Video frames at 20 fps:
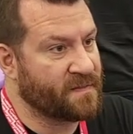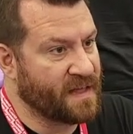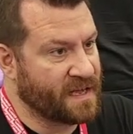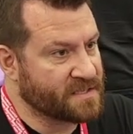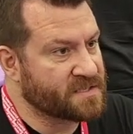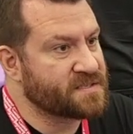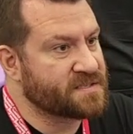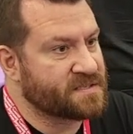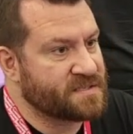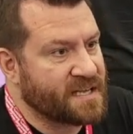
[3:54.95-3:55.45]

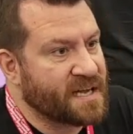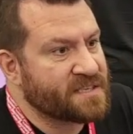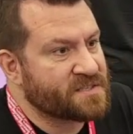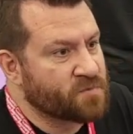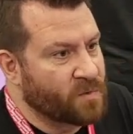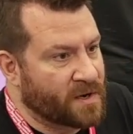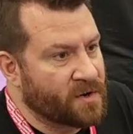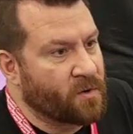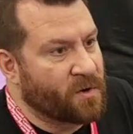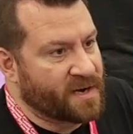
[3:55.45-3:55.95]
That's
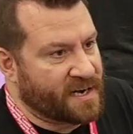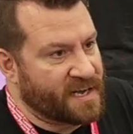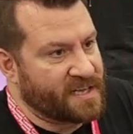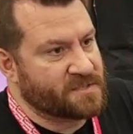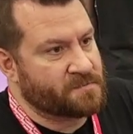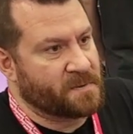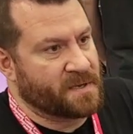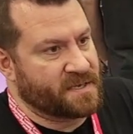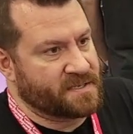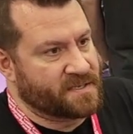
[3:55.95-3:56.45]
what
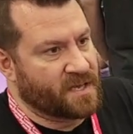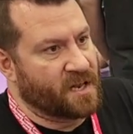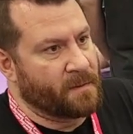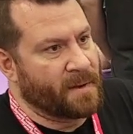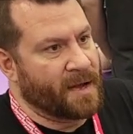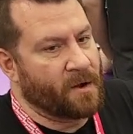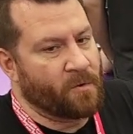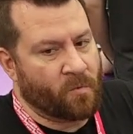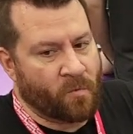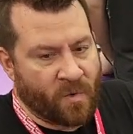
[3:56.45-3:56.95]
Organized Play is all about.